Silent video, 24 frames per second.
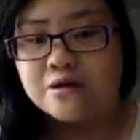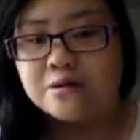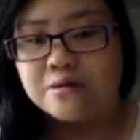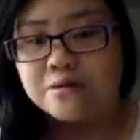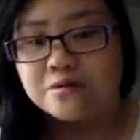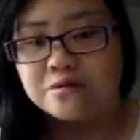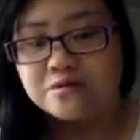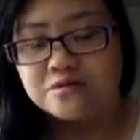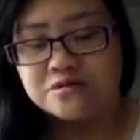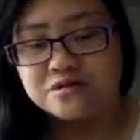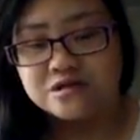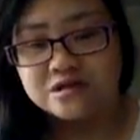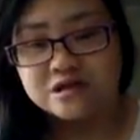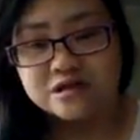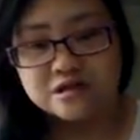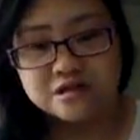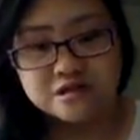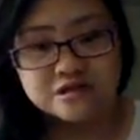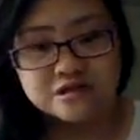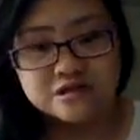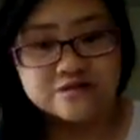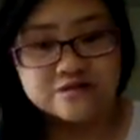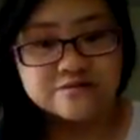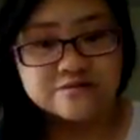who still
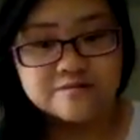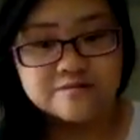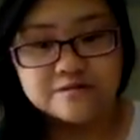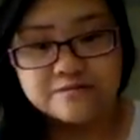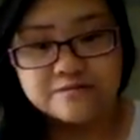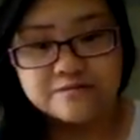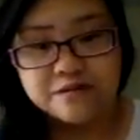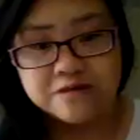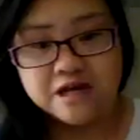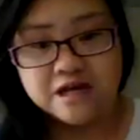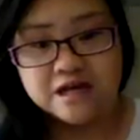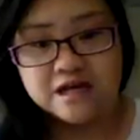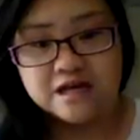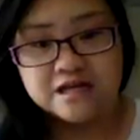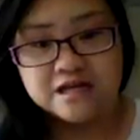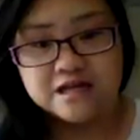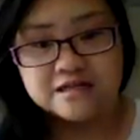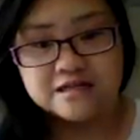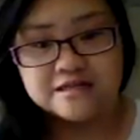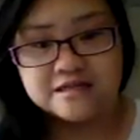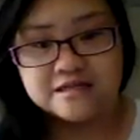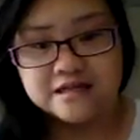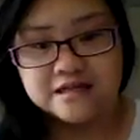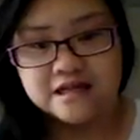lives with my
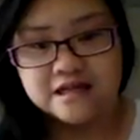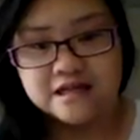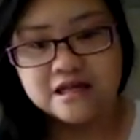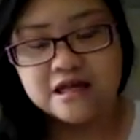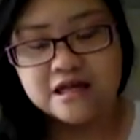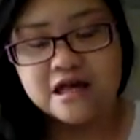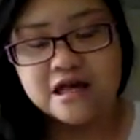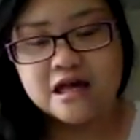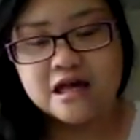auntie,